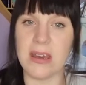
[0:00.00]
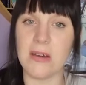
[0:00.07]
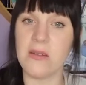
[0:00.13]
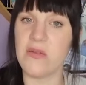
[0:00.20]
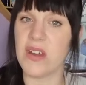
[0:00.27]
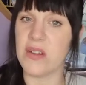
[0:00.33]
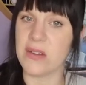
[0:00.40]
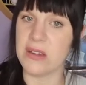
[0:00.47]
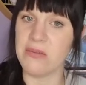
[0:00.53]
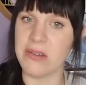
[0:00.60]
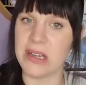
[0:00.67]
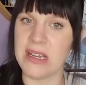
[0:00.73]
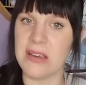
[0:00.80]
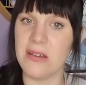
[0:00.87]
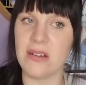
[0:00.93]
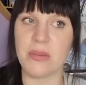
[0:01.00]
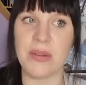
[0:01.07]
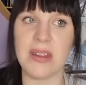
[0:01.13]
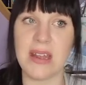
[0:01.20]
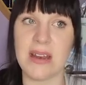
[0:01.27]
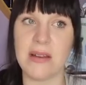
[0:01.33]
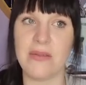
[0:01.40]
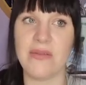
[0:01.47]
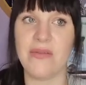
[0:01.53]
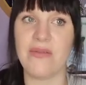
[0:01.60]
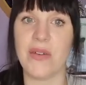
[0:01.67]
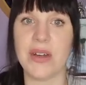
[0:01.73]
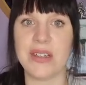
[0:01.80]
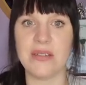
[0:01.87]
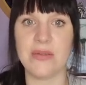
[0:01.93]
I found it really good. But then
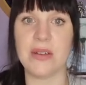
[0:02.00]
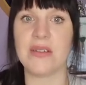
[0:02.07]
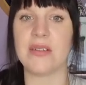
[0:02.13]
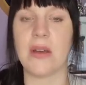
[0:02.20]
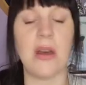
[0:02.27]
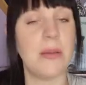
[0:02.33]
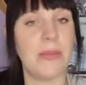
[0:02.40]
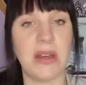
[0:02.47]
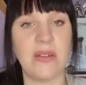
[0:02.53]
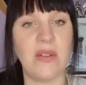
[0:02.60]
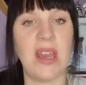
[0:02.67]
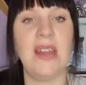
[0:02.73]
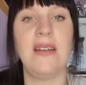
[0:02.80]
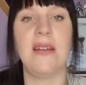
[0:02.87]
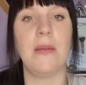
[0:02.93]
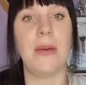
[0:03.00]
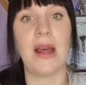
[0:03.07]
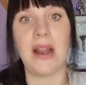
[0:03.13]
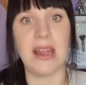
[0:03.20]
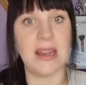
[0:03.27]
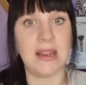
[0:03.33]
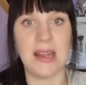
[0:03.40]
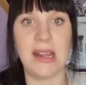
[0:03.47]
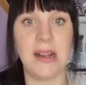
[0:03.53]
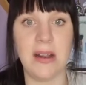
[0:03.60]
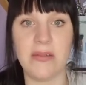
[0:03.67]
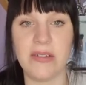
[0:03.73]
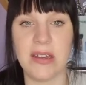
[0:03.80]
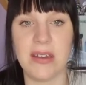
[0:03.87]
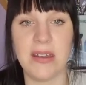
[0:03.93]
vice versa, I might have hated a palette and they
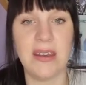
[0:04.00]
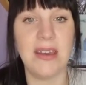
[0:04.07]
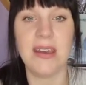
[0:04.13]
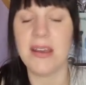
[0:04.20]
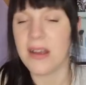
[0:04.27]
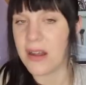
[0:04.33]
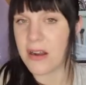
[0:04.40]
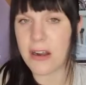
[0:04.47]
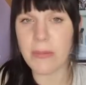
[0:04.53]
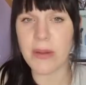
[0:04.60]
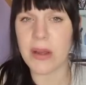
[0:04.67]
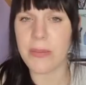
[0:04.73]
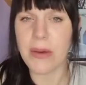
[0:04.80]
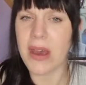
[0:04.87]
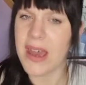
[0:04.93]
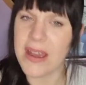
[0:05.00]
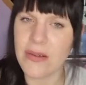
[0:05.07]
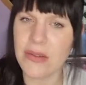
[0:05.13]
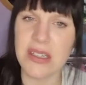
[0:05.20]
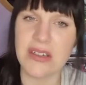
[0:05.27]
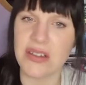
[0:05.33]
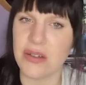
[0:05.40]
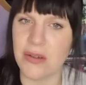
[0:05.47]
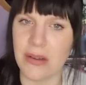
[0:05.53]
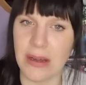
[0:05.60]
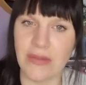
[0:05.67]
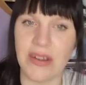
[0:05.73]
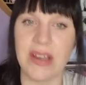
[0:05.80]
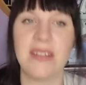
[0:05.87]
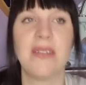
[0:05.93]
love it. And I'm like, but how did you love it?